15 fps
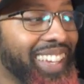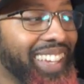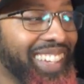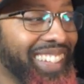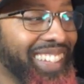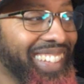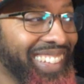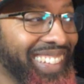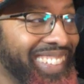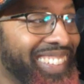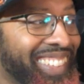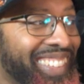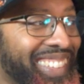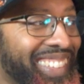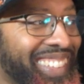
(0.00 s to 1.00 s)

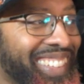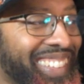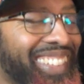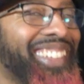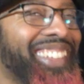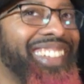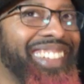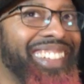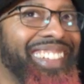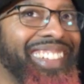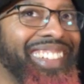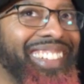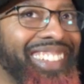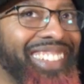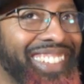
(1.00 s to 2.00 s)
it's
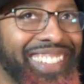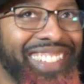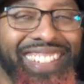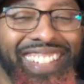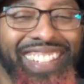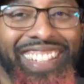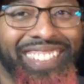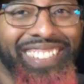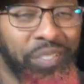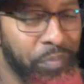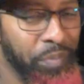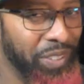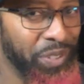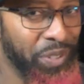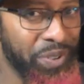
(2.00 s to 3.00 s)
a
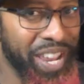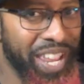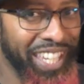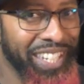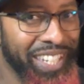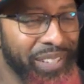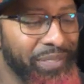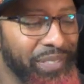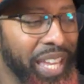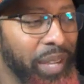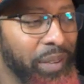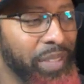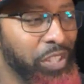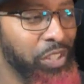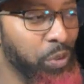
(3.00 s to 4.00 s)
Mr. Negative
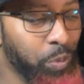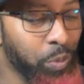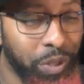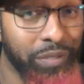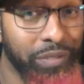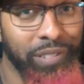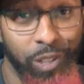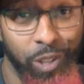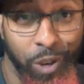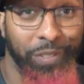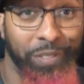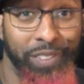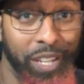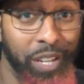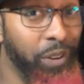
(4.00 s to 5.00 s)
game that you would have
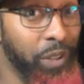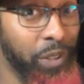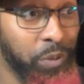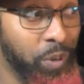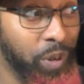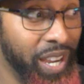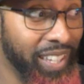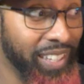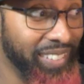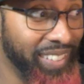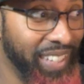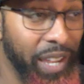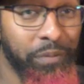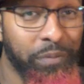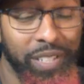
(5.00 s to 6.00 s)
lost there otherwise
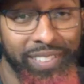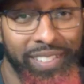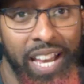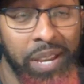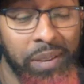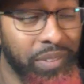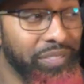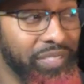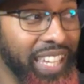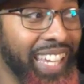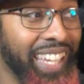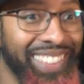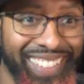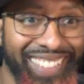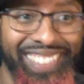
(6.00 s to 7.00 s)
every time if they
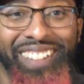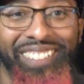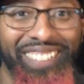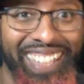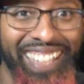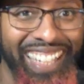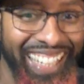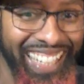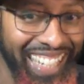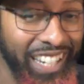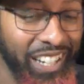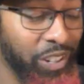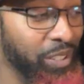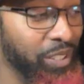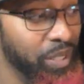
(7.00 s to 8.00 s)
hit the stuff that they need to
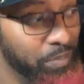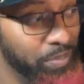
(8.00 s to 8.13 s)
hit early.